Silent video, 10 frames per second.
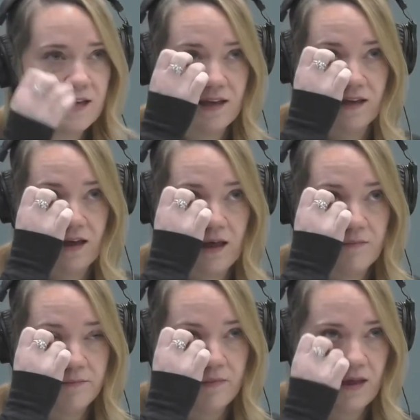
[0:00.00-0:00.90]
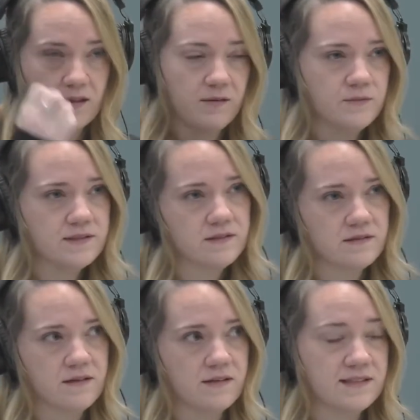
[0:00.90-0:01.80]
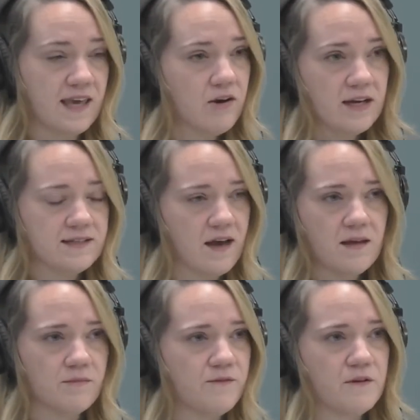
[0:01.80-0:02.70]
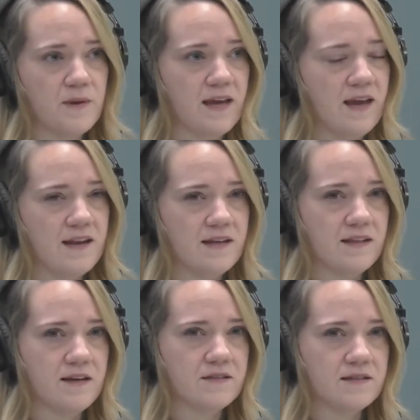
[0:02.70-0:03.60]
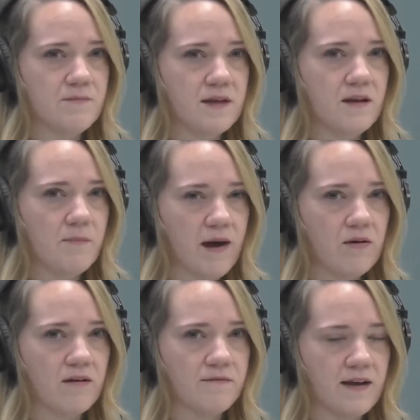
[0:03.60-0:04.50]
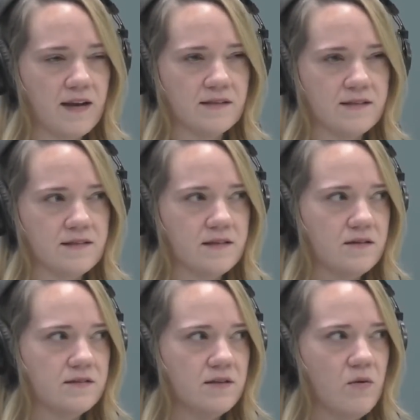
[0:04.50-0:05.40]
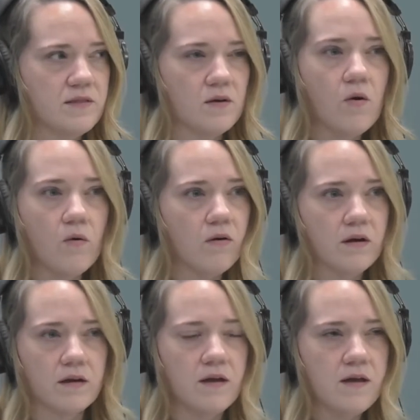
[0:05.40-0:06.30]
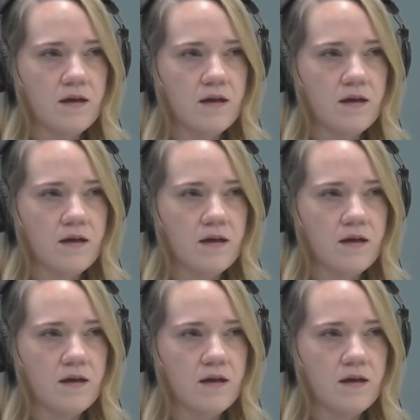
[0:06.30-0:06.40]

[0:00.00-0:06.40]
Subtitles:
It was a scary time for me, and there's something about our finances that are so at the core